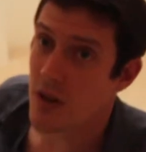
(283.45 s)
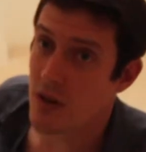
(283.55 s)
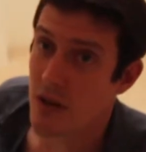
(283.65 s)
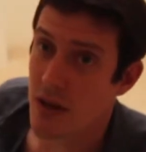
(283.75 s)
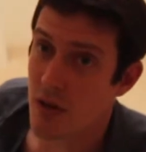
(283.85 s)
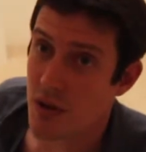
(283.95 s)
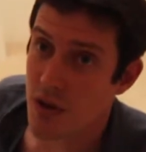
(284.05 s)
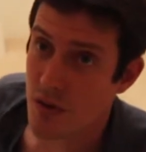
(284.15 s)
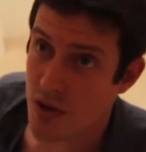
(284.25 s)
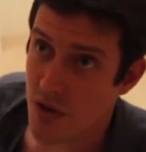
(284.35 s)
to the
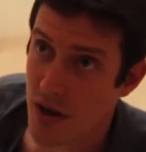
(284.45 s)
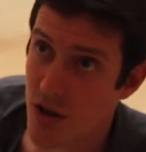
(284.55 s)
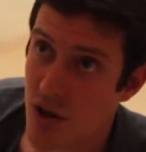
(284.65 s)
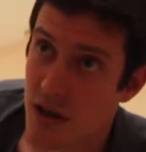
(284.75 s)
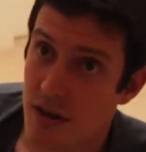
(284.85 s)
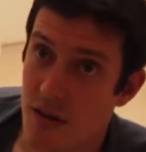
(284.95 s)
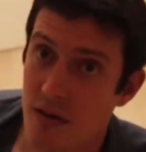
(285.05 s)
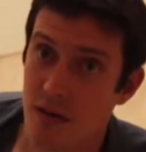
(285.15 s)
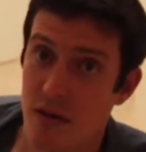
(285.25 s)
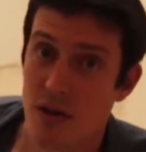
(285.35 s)
original structure
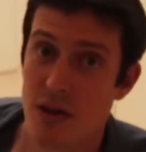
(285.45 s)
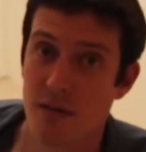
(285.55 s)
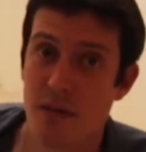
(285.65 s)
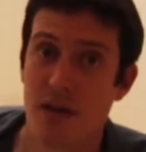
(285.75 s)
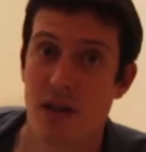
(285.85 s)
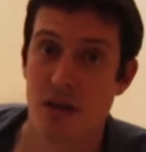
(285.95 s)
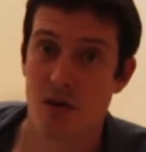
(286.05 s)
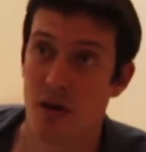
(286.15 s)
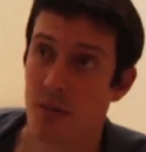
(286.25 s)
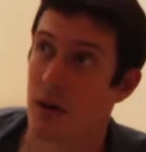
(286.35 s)
using very
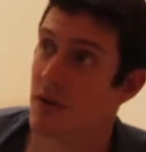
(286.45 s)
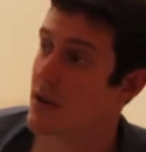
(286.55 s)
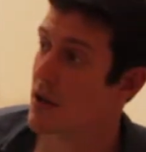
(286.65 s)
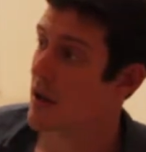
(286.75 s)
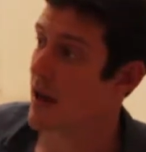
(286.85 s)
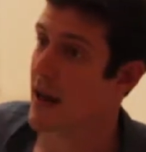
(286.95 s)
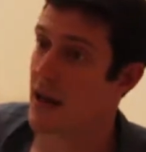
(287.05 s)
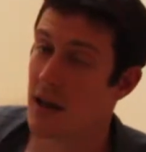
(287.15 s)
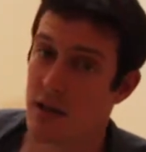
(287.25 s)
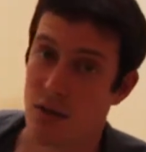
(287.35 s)
strong bolts, so you can hang
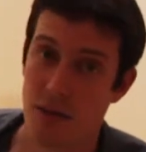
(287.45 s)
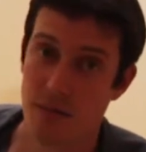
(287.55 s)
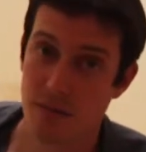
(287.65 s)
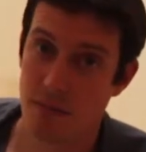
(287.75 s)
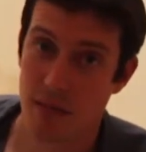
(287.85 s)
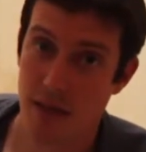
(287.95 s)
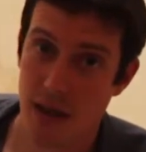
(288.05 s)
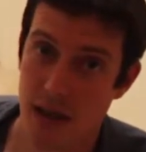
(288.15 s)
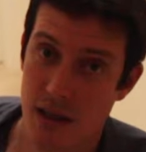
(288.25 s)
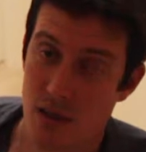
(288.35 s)
any sort of
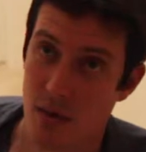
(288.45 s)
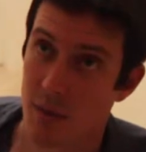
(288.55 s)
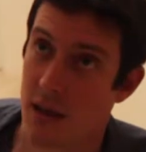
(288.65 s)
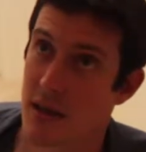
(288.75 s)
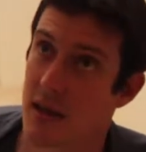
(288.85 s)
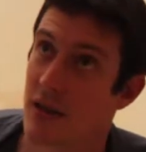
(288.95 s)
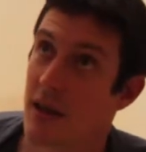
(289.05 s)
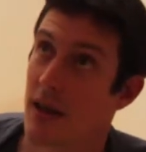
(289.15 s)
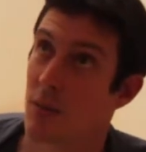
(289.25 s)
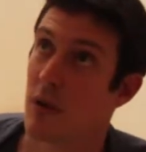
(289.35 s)
piece here
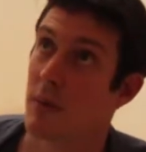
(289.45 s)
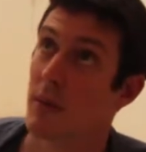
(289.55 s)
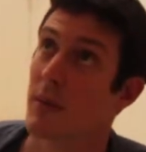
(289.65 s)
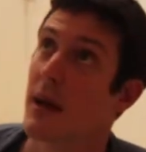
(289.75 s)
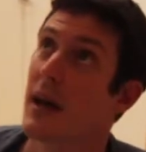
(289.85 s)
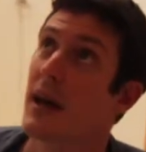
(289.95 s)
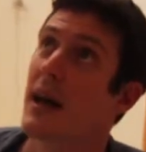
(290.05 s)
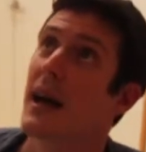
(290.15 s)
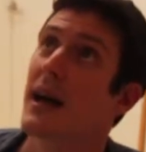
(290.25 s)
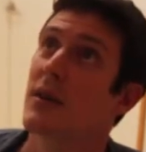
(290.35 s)
without a problem.
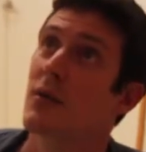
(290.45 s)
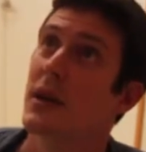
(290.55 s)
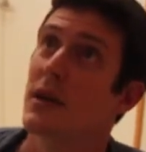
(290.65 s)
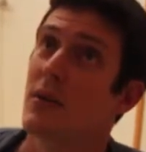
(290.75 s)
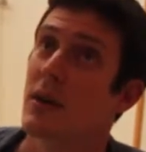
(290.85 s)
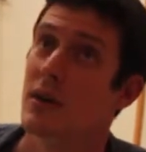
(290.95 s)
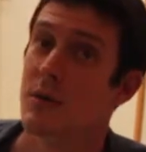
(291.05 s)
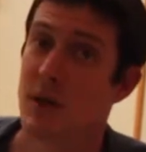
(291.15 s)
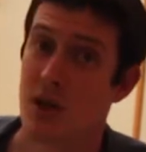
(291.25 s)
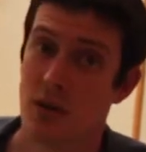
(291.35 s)
And we got
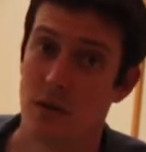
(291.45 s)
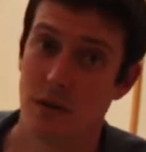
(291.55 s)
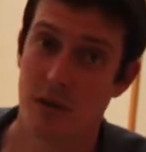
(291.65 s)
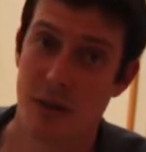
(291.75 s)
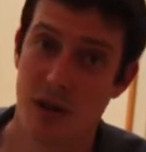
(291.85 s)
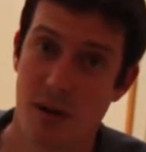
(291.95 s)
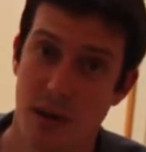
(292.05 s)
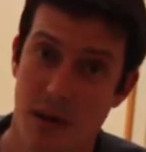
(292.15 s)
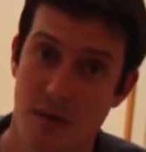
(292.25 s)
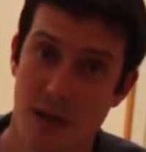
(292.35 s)
specially
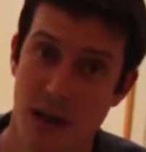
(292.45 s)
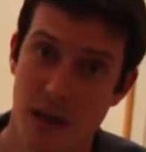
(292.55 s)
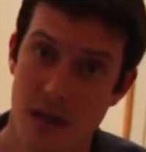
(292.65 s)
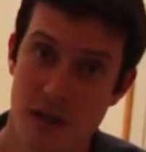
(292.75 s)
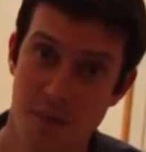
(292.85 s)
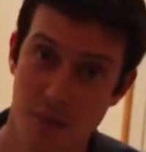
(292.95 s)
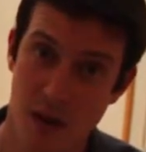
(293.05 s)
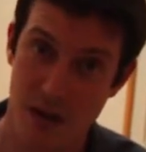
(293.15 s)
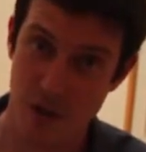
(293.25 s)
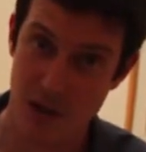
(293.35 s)
made fittings
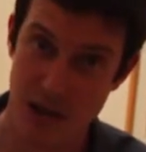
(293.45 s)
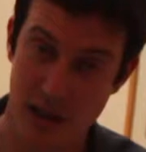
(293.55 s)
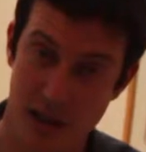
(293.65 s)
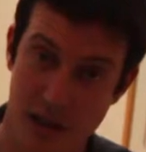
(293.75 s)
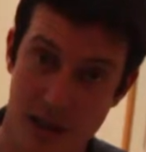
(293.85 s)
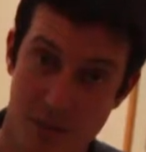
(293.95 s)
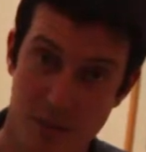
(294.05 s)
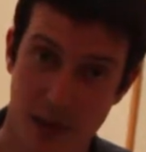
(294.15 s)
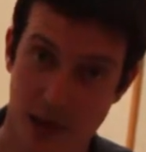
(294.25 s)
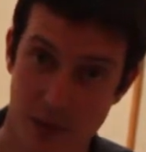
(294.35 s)
that will sit in there,
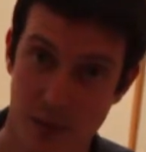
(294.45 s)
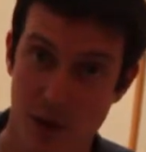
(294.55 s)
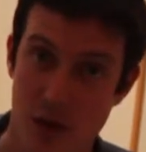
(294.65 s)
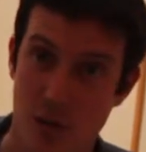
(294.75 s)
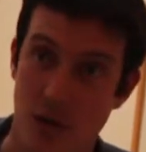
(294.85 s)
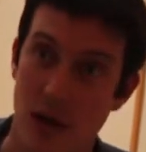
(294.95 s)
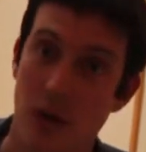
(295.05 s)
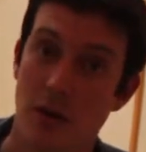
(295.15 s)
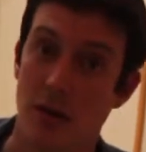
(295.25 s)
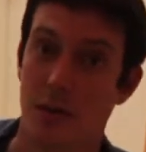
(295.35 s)
and the friction will
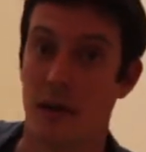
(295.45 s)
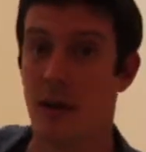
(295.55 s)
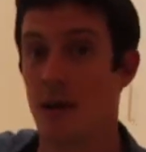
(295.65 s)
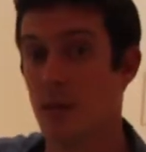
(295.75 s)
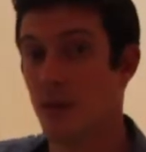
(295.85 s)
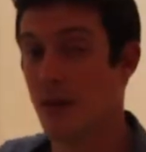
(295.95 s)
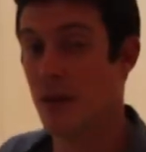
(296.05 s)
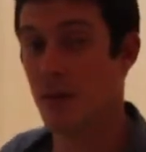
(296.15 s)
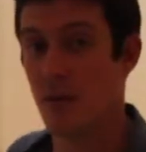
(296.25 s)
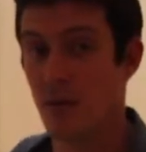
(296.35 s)
hold them and prevent
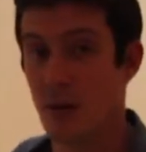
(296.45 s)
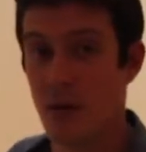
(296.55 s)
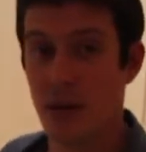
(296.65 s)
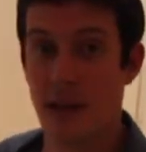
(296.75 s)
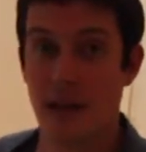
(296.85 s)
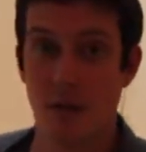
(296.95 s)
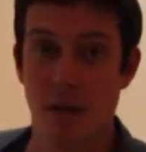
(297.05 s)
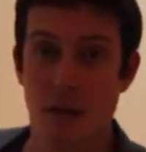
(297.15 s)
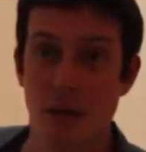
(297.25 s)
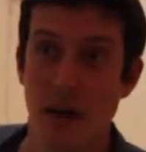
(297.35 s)
them from rolling down the
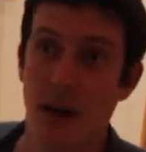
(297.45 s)
wall.